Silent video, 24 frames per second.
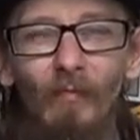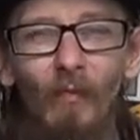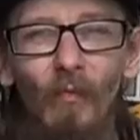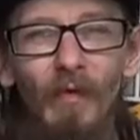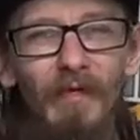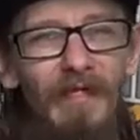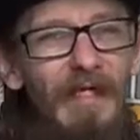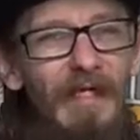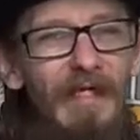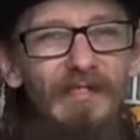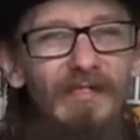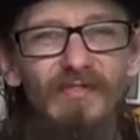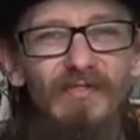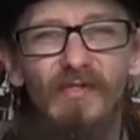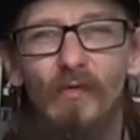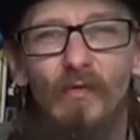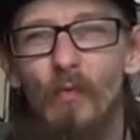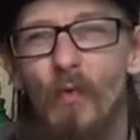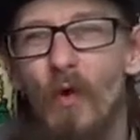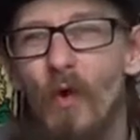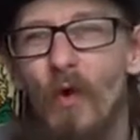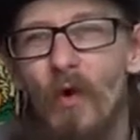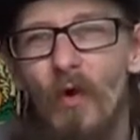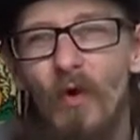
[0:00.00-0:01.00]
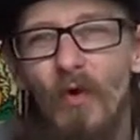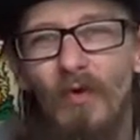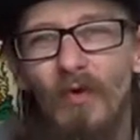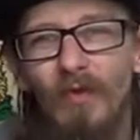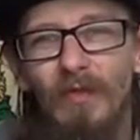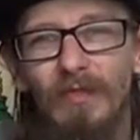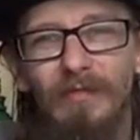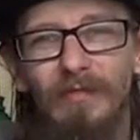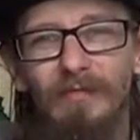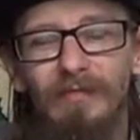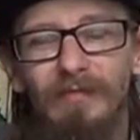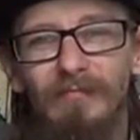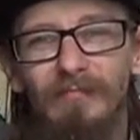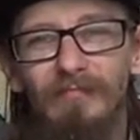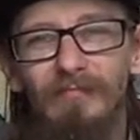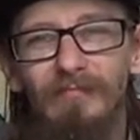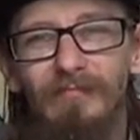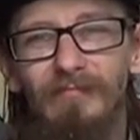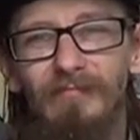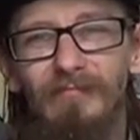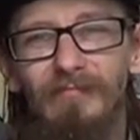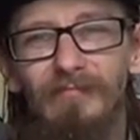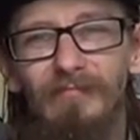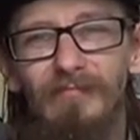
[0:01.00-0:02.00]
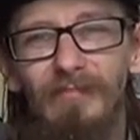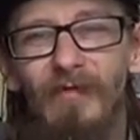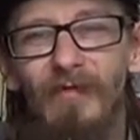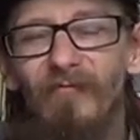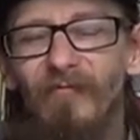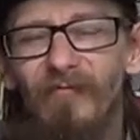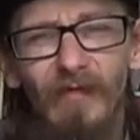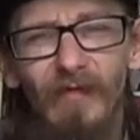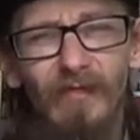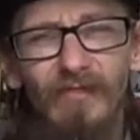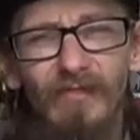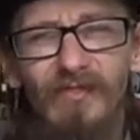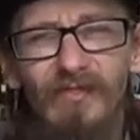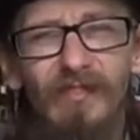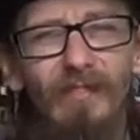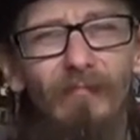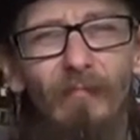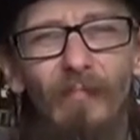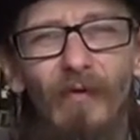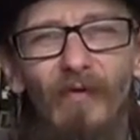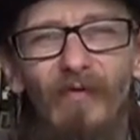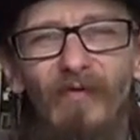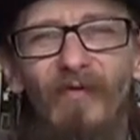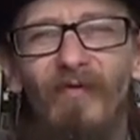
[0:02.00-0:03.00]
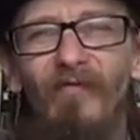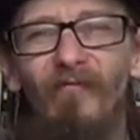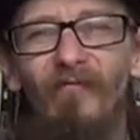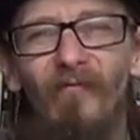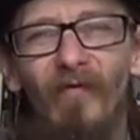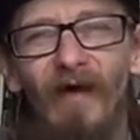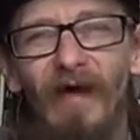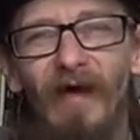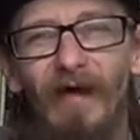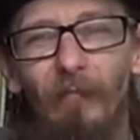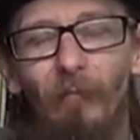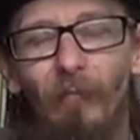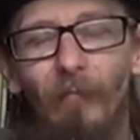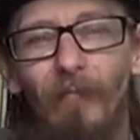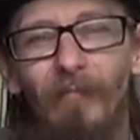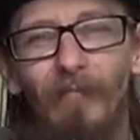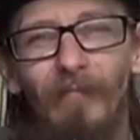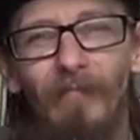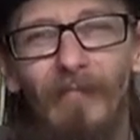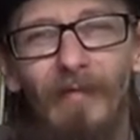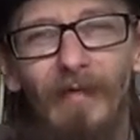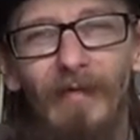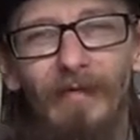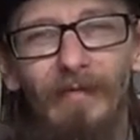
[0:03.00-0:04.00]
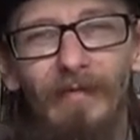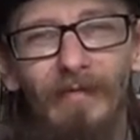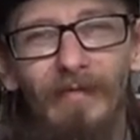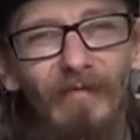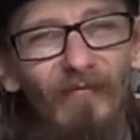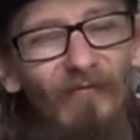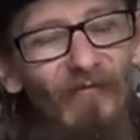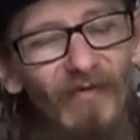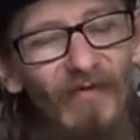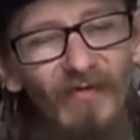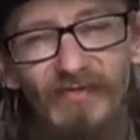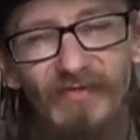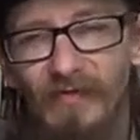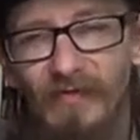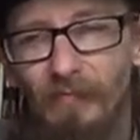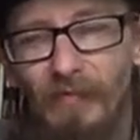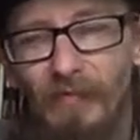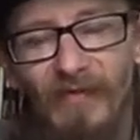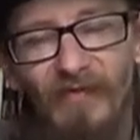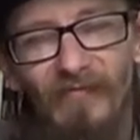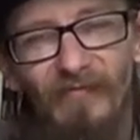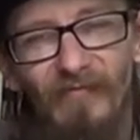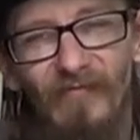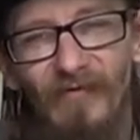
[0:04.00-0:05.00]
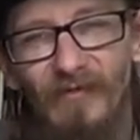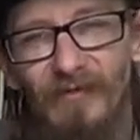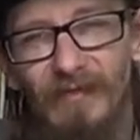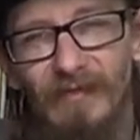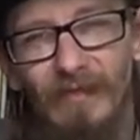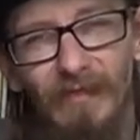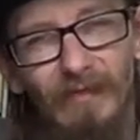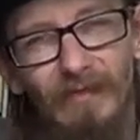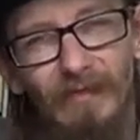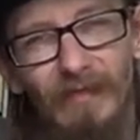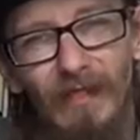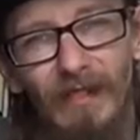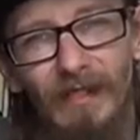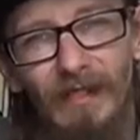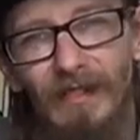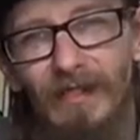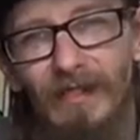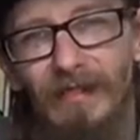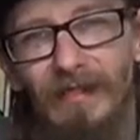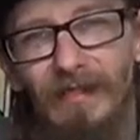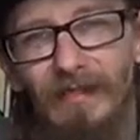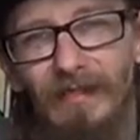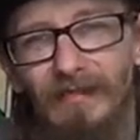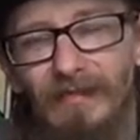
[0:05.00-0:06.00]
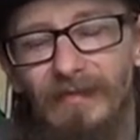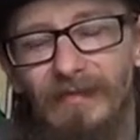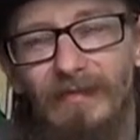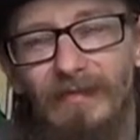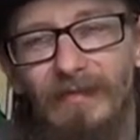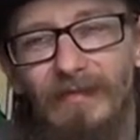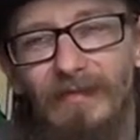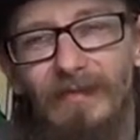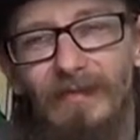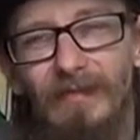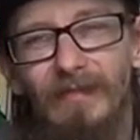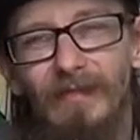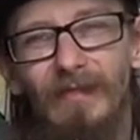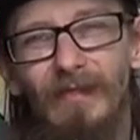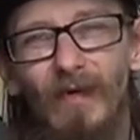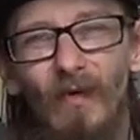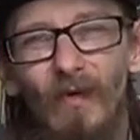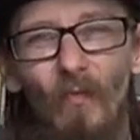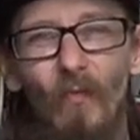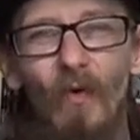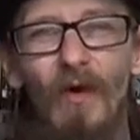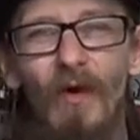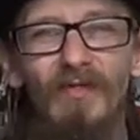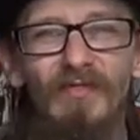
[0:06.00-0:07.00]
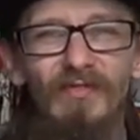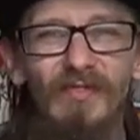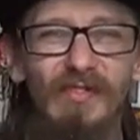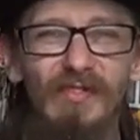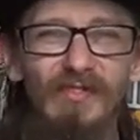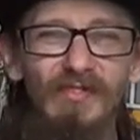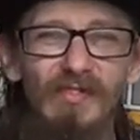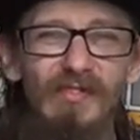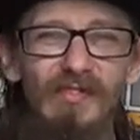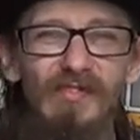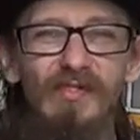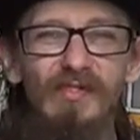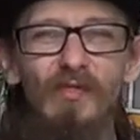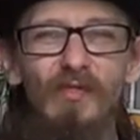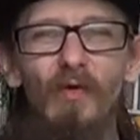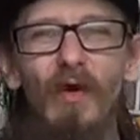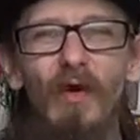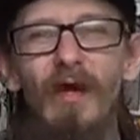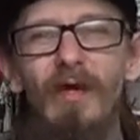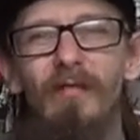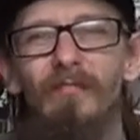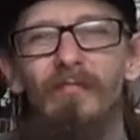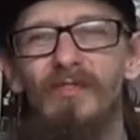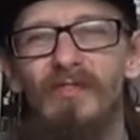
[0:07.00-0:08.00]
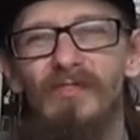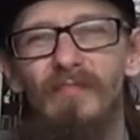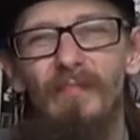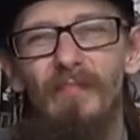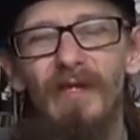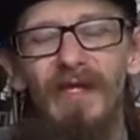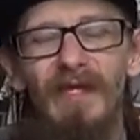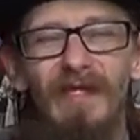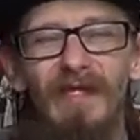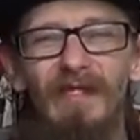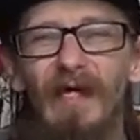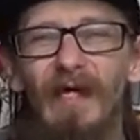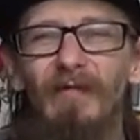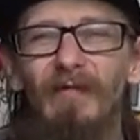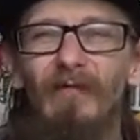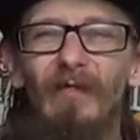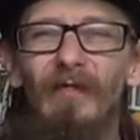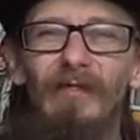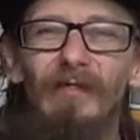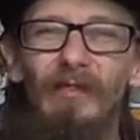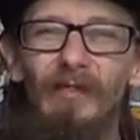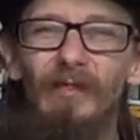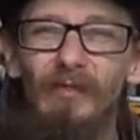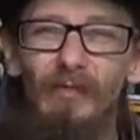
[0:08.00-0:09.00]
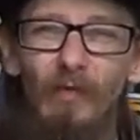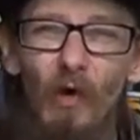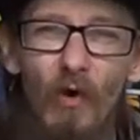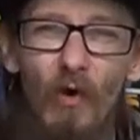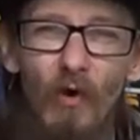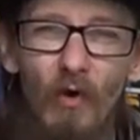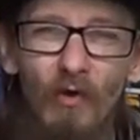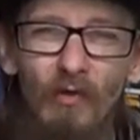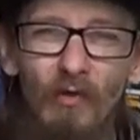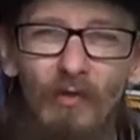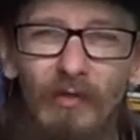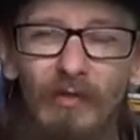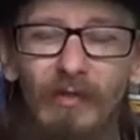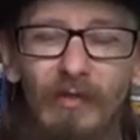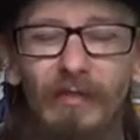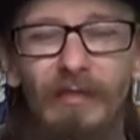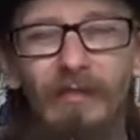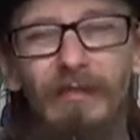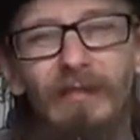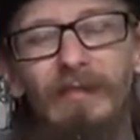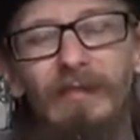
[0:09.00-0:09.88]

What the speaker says: When he hits the wall, and you feel sympathy for him. You feel sympathy for the little guy, and whilst he's described as being kind of like a dog,